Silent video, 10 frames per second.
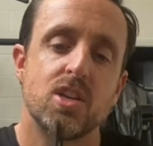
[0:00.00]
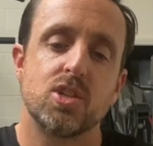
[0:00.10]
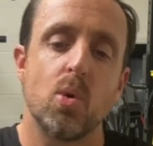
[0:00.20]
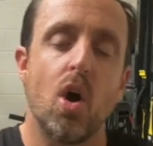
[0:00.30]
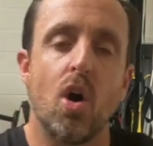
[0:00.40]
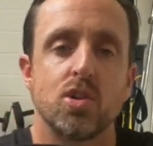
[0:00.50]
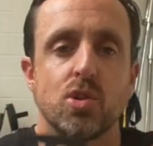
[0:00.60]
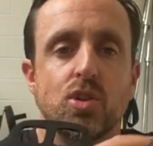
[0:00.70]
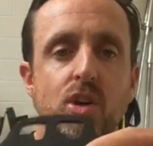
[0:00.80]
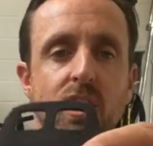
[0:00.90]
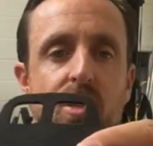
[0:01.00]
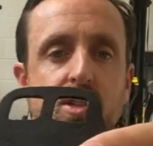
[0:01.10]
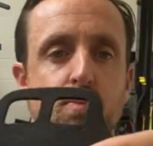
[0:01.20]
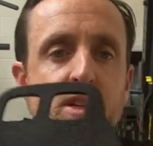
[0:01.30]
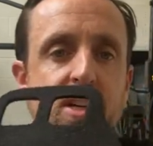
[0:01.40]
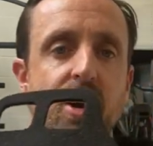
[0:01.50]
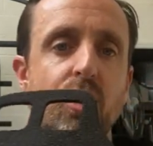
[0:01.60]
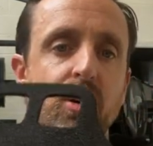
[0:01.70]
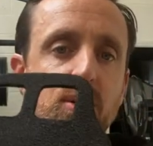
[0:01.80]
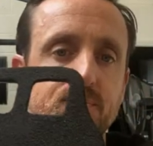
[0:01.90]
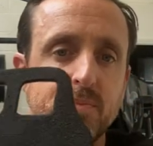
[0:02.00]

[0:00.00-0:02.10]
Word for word: So also look at this material.